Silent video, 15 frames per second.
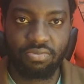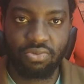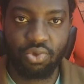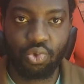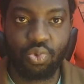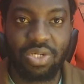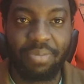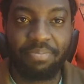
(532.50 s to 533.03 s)

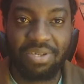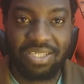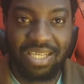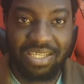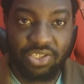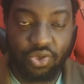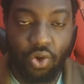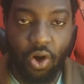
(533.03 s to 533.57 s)
to
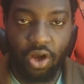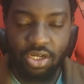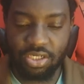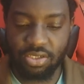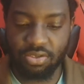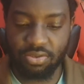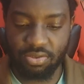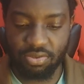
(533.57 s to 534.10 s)
represent God
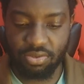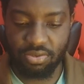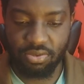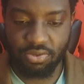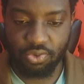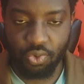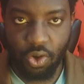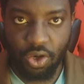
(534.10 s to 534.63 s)

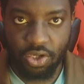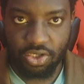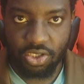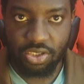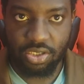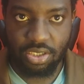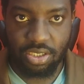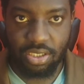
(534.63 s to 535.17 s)
to us,
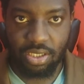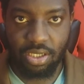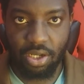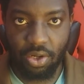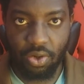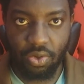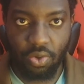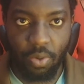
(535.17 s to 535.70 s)

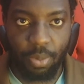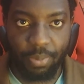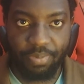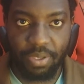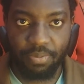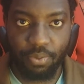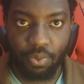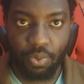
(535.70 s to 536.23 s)
the common
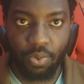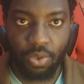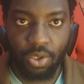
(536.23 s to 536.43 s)
people.